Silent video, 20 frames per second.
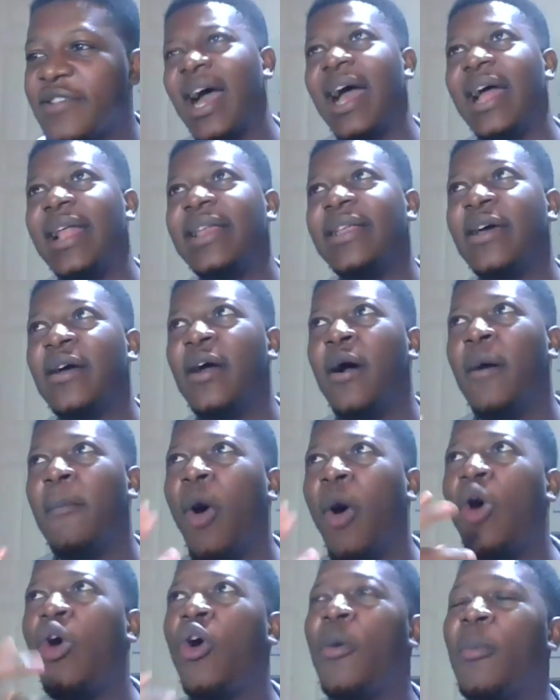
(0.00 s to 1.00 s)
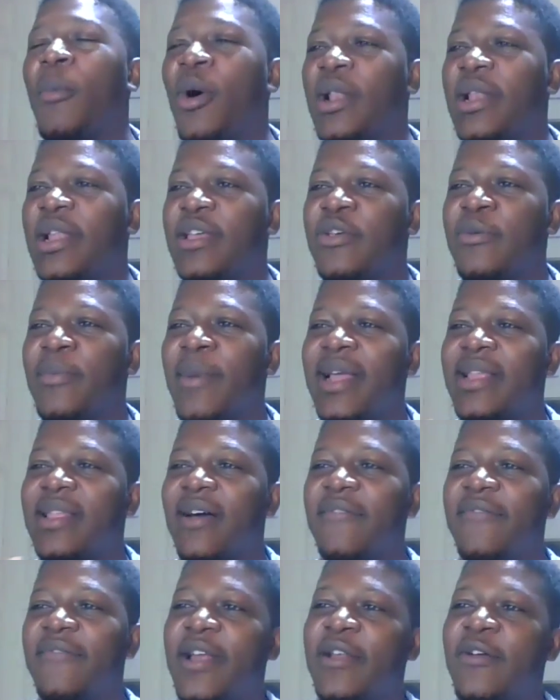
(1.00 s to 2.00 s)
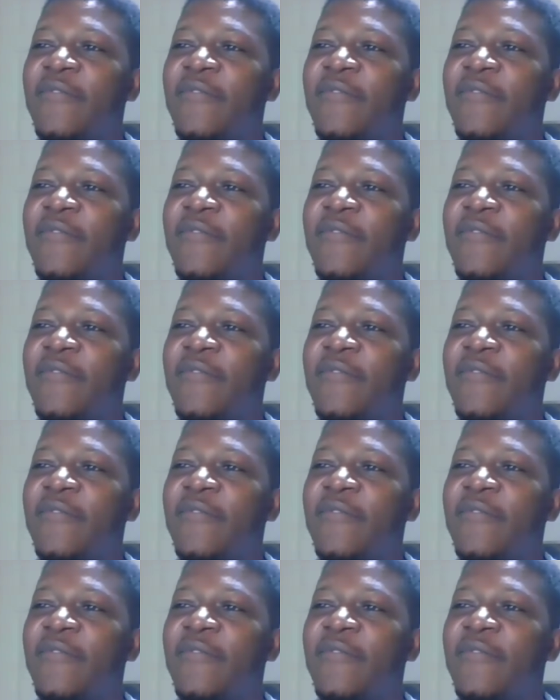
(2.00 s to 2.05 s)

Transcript: and more commonly you might have heard of